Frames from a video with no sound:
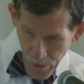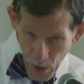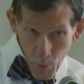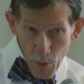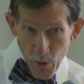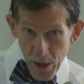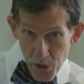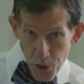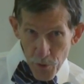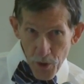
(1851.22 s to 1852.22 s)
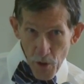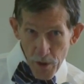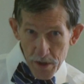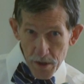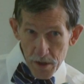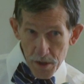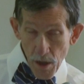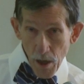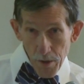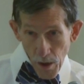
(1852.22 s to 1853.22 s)
Edward Jr. is the
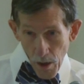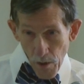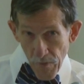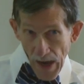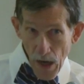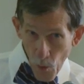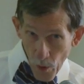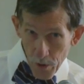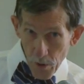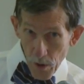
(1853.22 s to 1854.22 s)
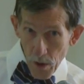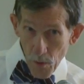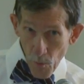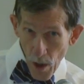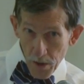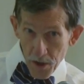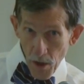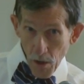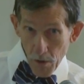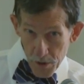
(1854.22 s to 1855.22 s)
son of Howard
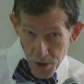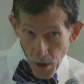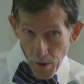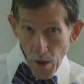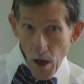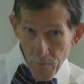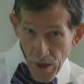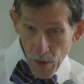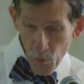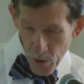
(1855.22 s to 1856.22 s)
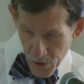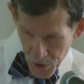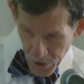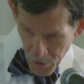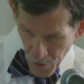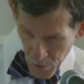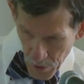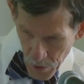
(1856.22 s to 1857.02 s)
Rontaler, son of Edward Sr.